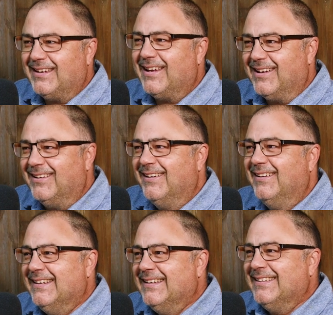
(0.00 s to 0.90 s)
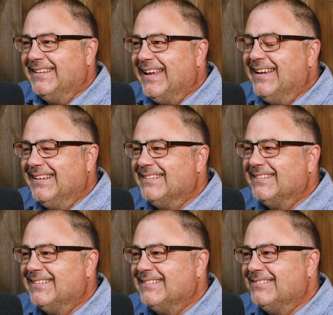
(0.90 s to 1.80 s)
anyway, Matt yeah. is
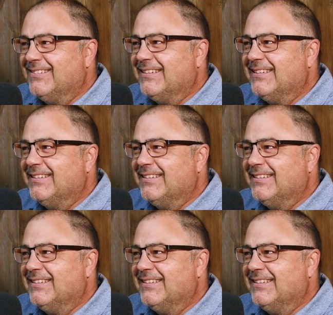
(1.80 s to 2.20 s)
uh, head